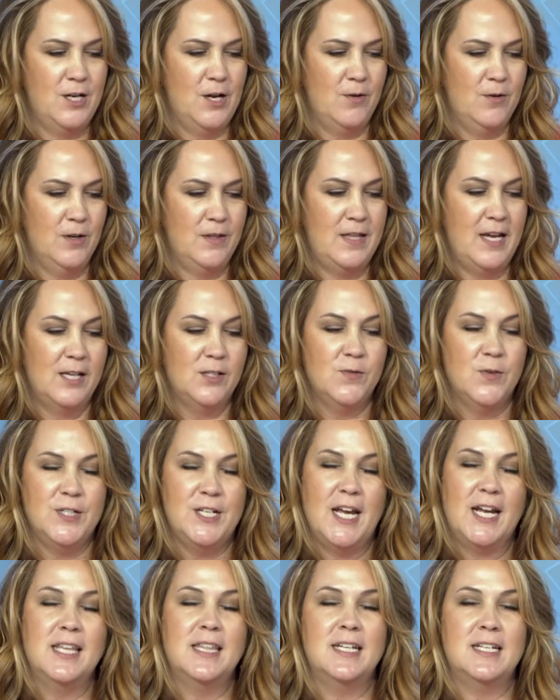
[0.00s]
Yoder, thanks for
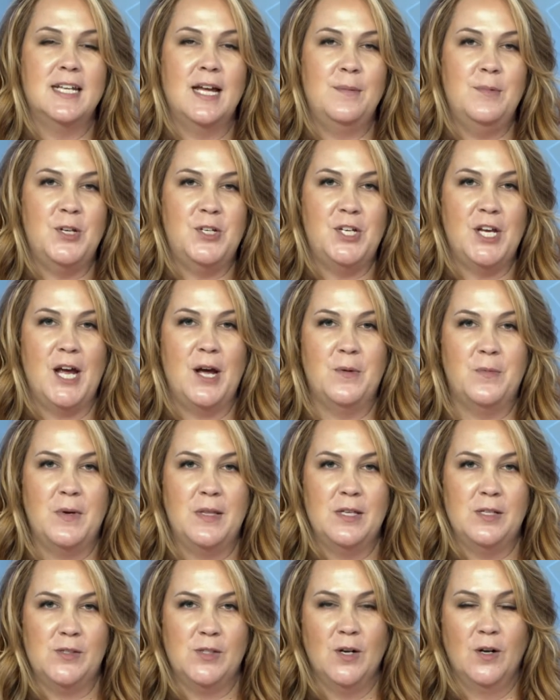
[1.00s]
taking the time to chat
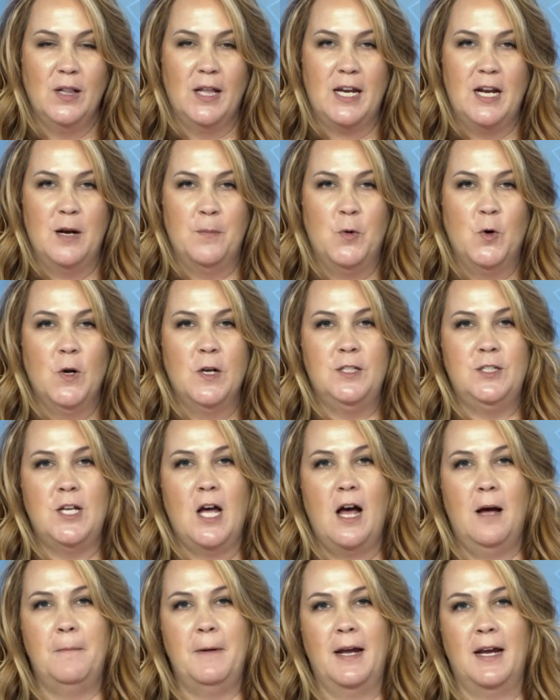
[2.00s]
with us. Certainly an important
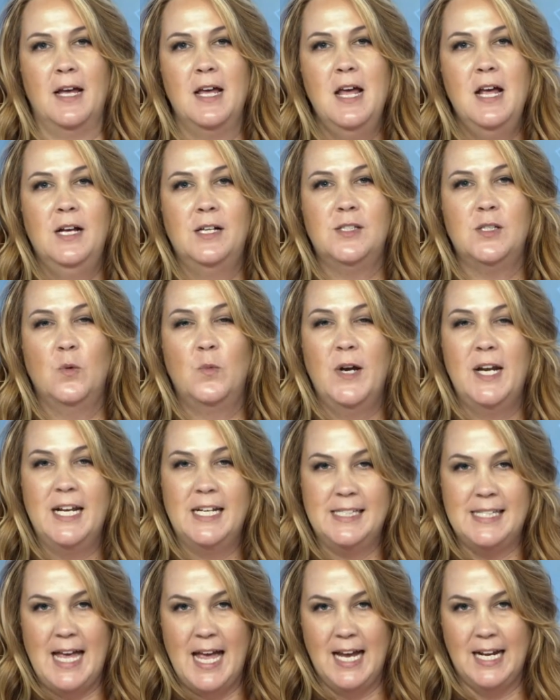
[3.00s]
topic. So when
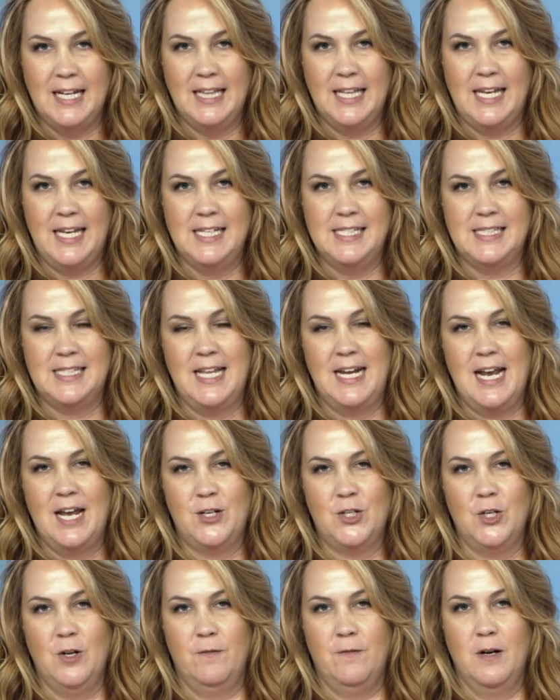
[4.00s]
exactly is the
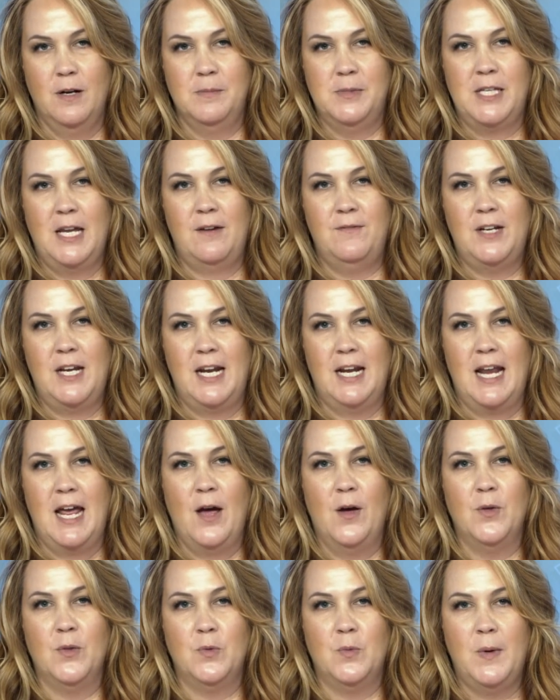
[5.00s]
National Farm Safety and
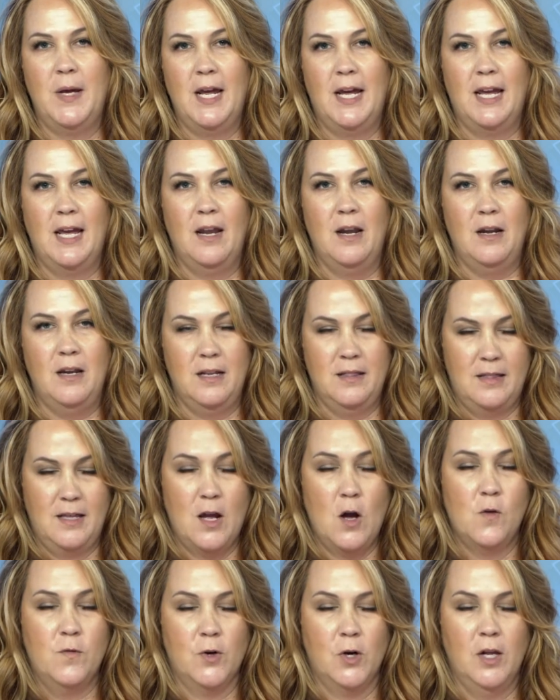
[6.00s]
Health Week and
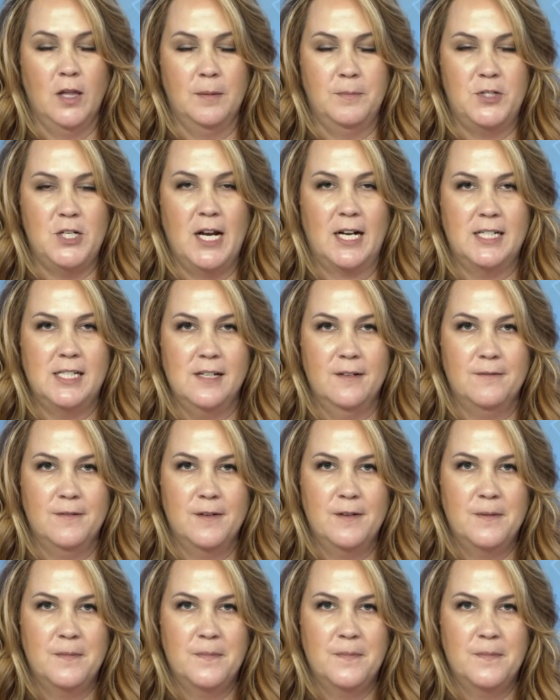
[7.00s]
the overall objective?